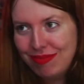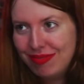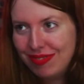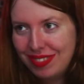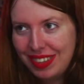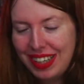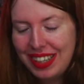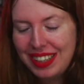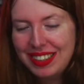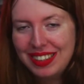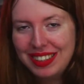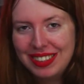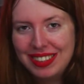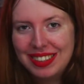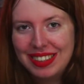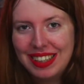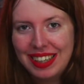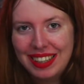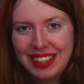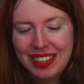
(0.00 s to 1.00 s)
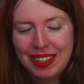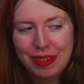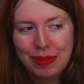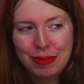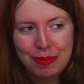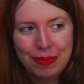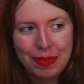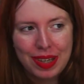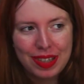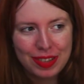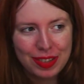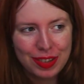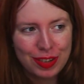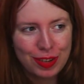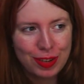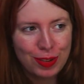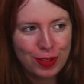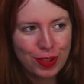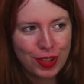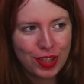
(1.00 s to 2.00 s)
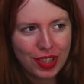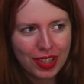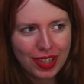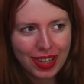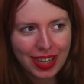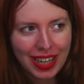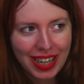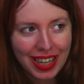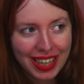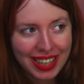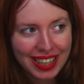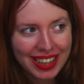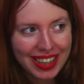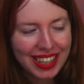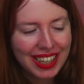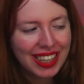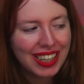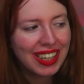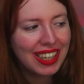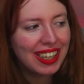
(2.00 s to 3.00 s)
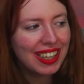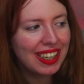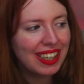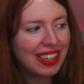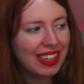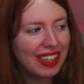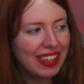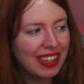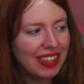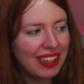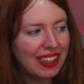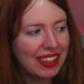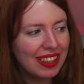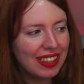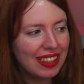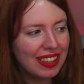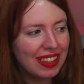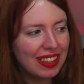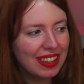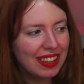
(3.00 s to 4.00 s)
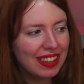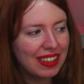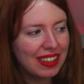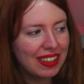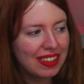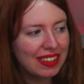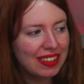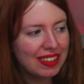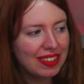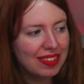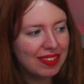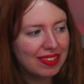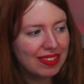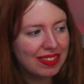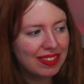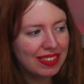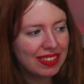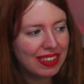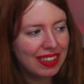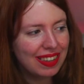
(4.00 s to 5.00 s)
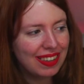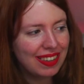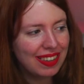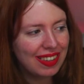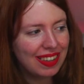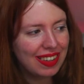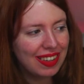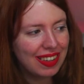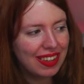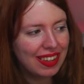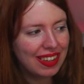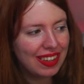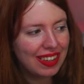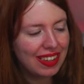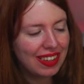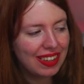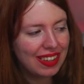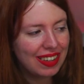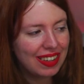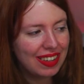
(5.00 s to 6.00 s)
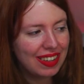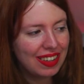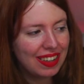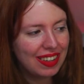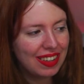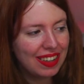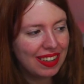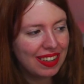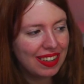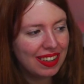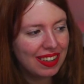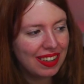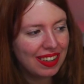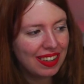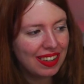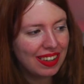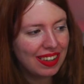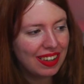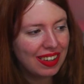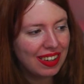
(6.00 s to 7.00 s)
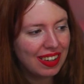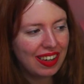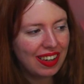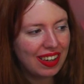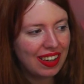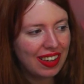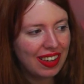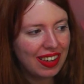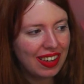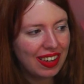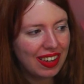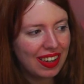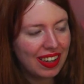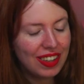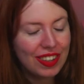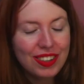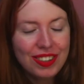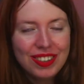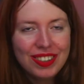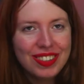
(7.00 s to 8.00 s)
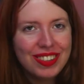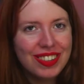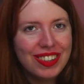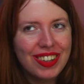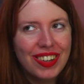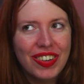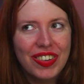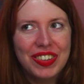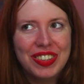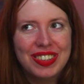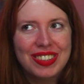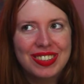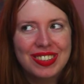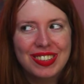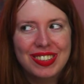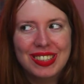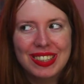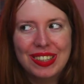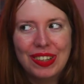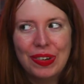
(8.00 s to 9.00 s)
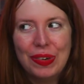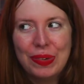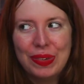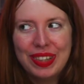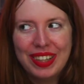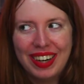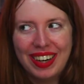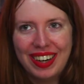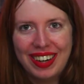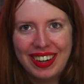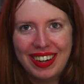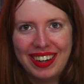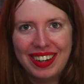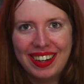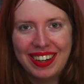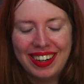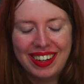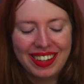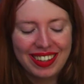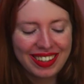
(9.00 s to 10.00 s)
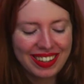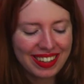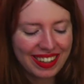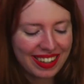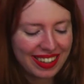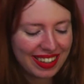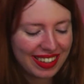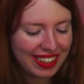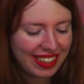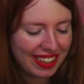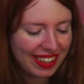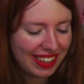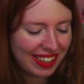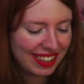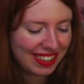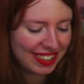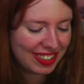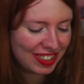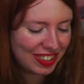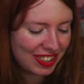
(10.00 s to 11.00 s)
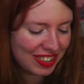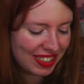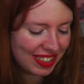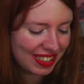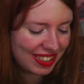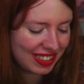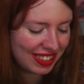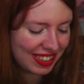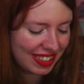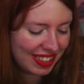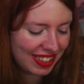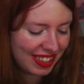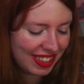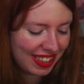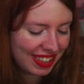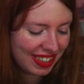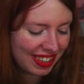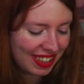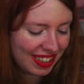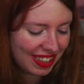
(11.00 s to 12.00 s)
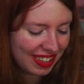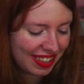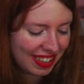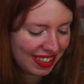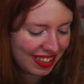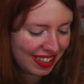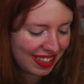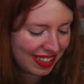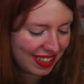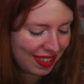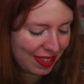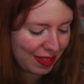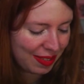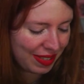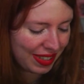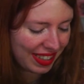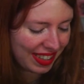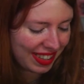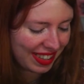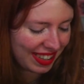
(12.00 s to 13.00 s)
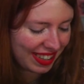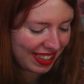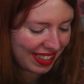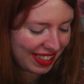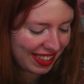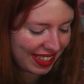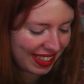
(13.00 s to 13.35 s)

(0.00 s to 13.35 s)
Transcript: and this is like a message to God. Uh, I I don't know. It's so dark. It's just, oh my God.